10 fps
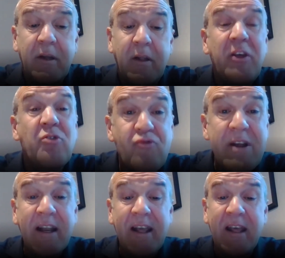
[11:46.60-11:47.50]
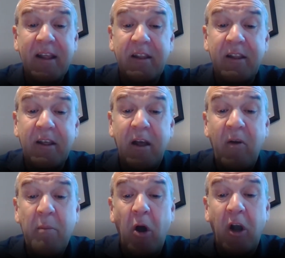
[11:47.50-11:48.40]
This really is a
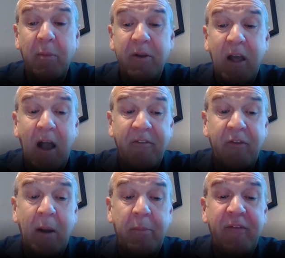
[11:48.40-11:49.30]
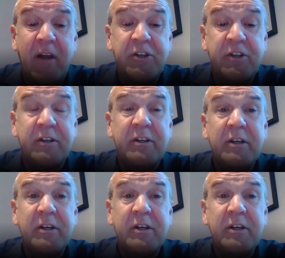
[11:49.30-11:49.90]
remarkable time for our profession,